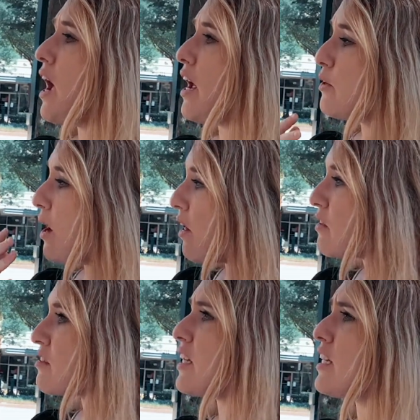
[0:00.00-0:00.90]
And you held
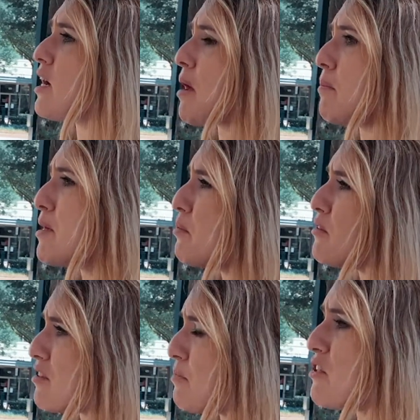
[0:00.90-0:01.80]
this cleanup and people
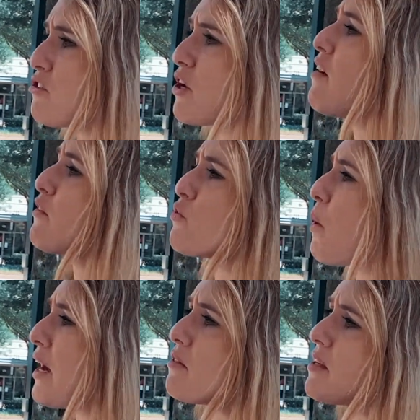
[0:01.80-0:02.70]
dismissed your efforts.
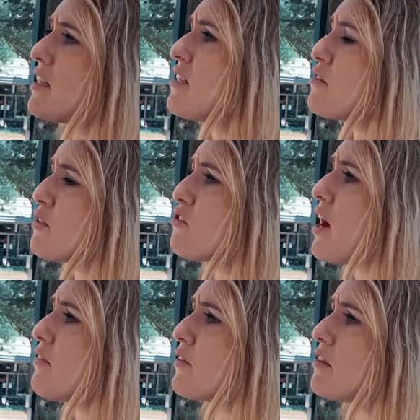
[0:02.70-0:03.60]
Why do you think they dismissed your
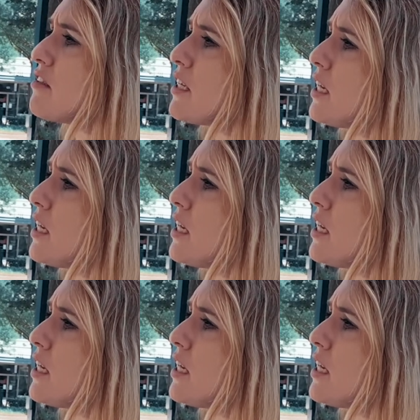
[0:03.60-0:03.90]
efforts?